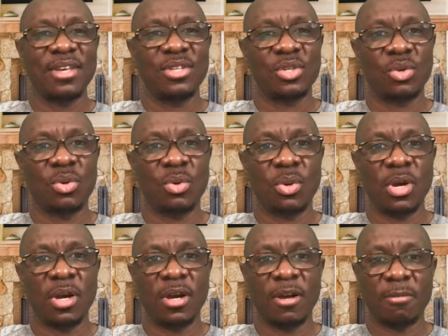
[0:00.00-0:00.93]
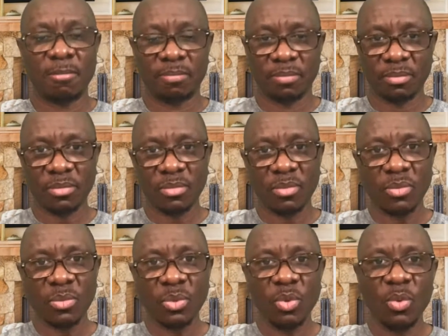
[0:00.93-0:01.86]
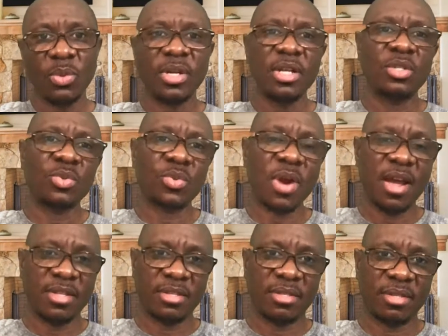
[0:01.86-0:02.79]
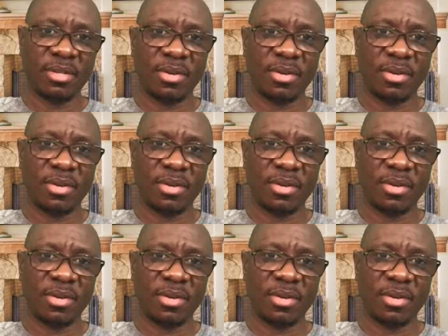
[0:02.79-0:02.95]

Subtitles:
So we try to write